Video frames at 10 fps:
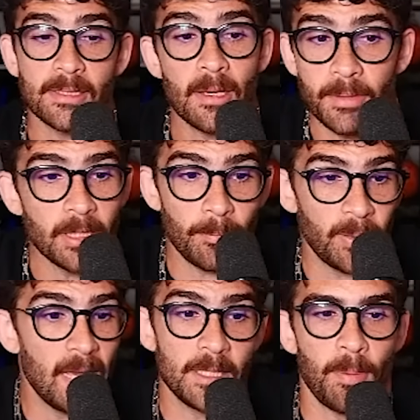something that
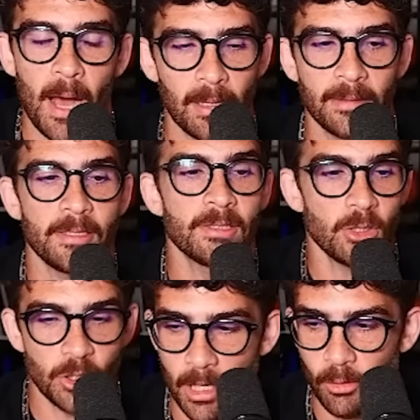plagues politics in
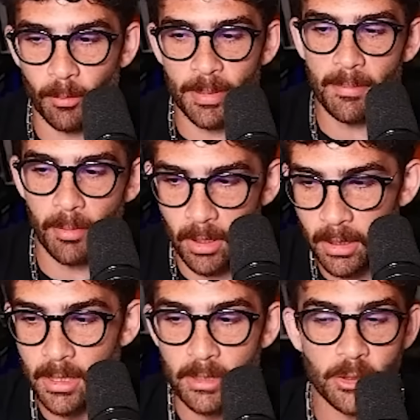general.
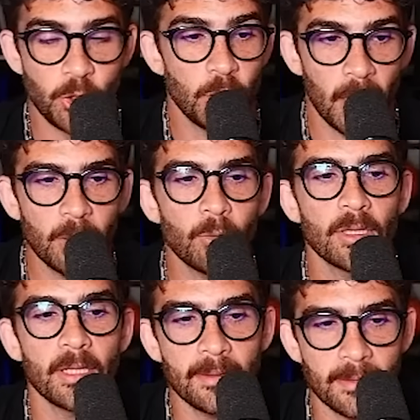People
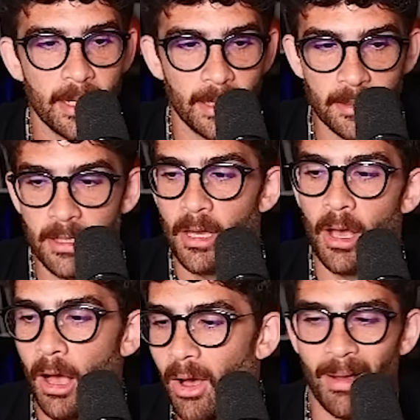genuinely think,
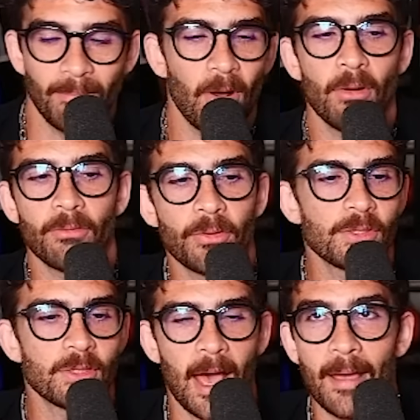oh, I'm voting for
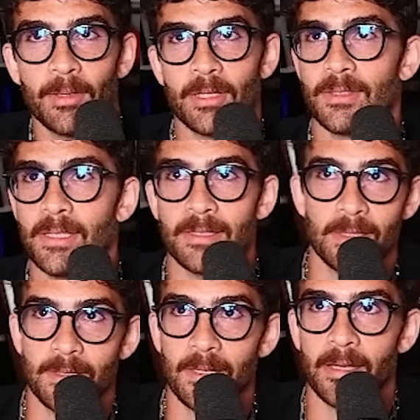this guy because this,
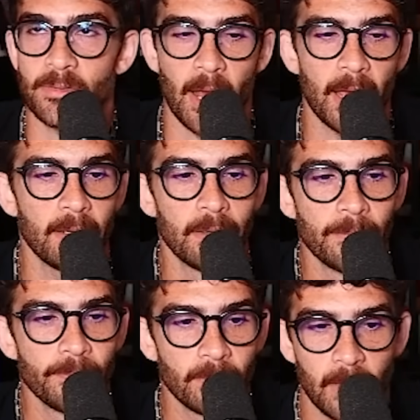this, this, right?
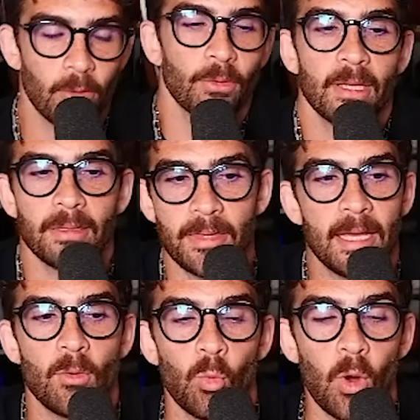They don't really
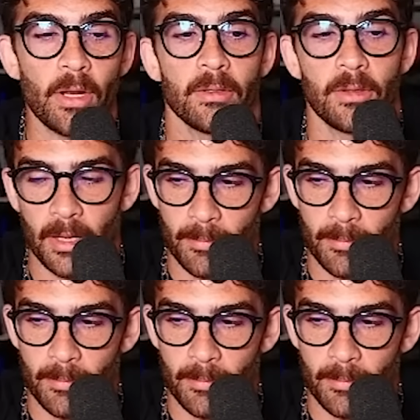think what the